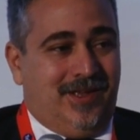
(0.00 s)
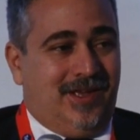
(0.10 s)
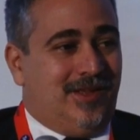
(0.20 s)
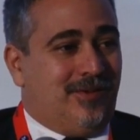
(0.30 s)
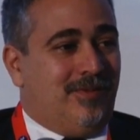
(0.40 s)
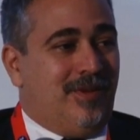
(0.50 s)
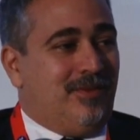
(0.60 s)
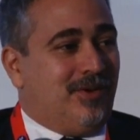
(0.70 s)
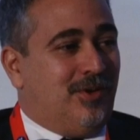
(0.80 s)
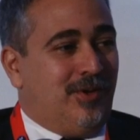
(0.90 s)
And I
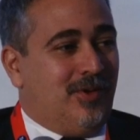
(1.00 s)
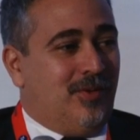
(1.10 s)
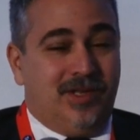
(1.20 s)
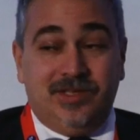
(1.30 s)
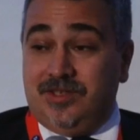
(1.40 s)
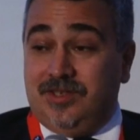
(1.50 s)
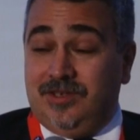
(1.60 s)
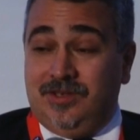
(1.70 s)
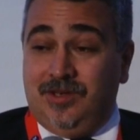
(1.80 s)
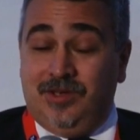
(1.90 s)
remember going once
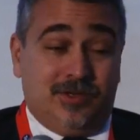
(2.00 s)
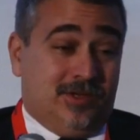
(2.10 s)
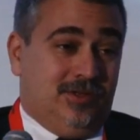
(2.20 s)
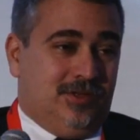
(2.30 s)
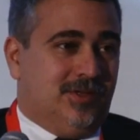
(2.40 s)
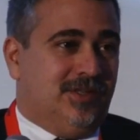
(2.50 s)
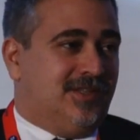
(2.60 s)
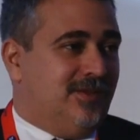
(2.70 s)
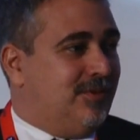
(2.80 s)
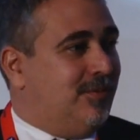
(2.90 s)
in a country that
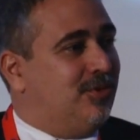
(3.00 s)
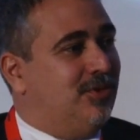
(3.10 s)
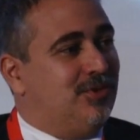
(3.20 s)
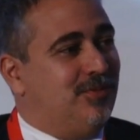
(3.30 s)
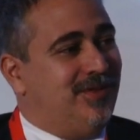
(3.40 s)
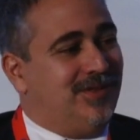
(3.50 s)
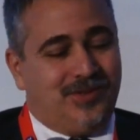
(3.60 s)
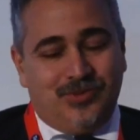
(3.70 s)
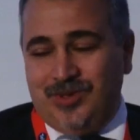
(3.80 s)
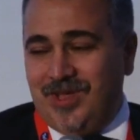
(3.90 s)
I'm not going to
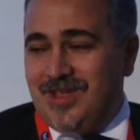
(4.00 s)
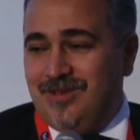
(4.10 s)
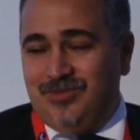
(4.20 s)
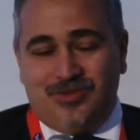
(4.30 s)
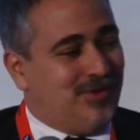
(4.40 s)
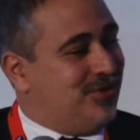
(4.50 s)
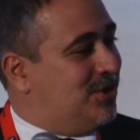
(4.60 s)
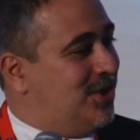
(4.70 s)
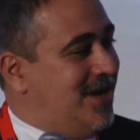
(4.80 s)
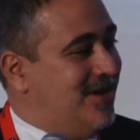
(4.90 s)
name, to not
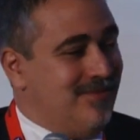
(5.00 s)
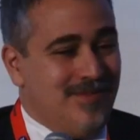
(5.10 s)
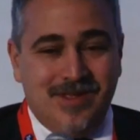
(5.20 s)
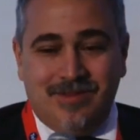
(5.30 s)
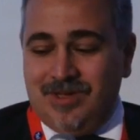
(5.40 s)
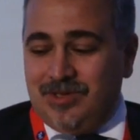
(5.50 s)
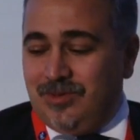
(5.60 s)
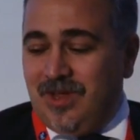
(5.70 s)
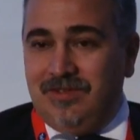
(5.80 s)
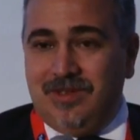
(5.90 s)
shame, but
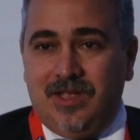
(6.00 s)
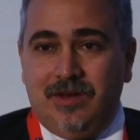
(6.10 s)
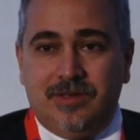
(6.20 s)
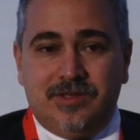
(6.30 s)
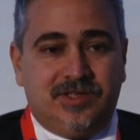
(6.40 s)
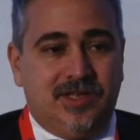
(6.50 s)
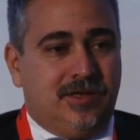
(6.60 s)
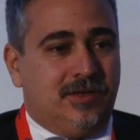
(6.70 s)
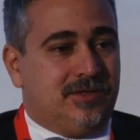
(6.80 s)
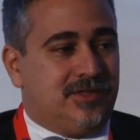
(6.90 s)
arriving there and say,
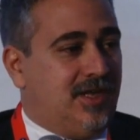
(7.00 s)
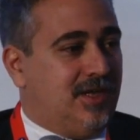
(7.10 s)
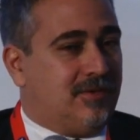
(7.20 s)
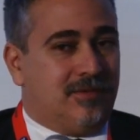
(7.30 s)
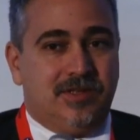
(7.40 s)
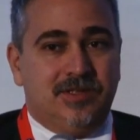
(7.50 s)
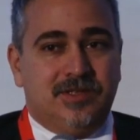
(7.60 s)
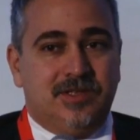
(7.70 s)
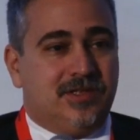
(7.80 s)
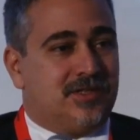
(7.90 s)
God's sake, what is
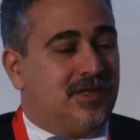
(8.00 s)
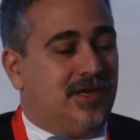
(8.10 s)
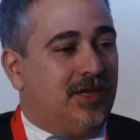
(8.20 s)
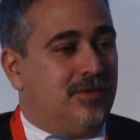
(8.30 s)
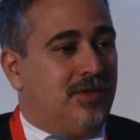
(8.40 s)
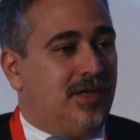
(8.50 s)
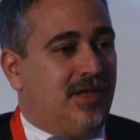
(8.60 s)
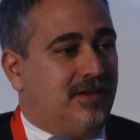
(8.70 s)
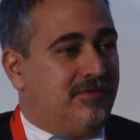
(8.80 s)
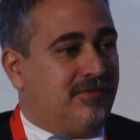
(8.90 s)
this? I don't
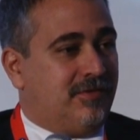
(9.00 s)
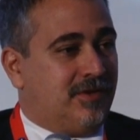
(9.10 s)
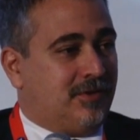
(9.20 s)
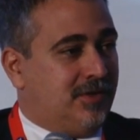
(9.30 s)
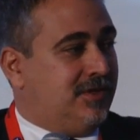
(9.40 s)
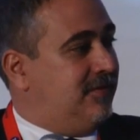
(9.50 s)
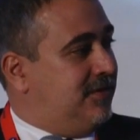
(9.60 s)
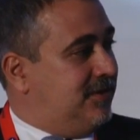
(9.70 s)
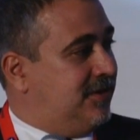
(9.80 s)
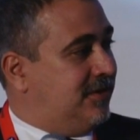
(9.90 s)
have
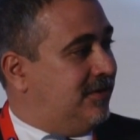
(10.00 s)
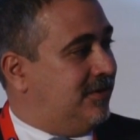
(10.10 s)
connectivity there.